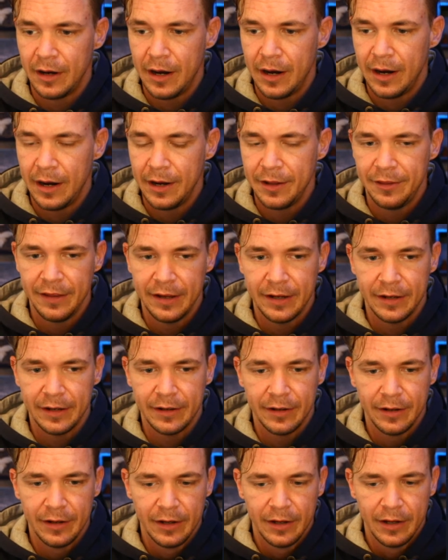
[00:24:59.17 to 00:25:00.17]
I think
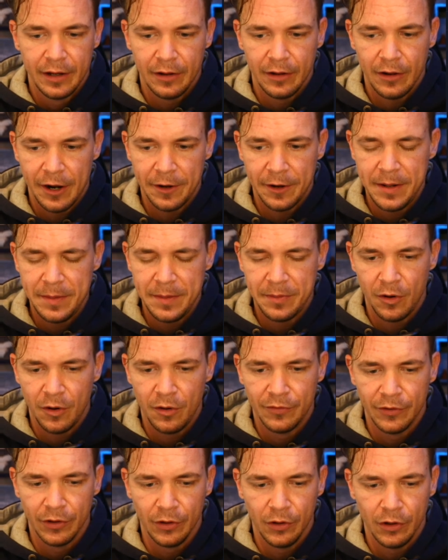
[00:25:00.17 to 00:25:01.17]
a lot of people
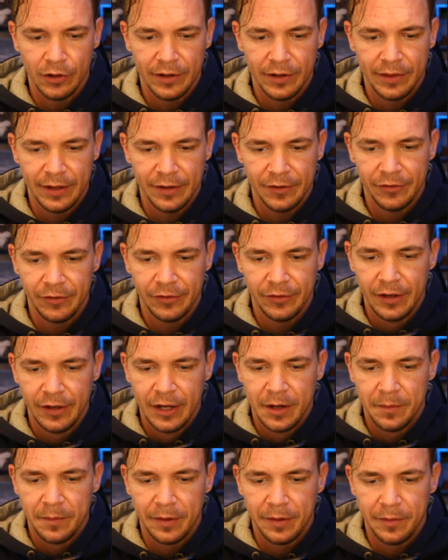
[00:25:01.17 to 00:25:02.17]
overlook this,
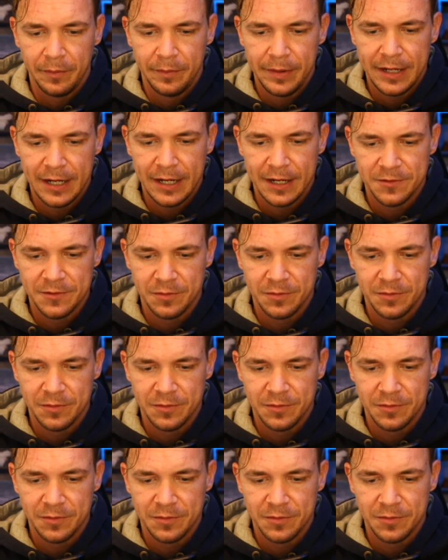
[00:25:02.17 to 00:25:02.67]
but because we're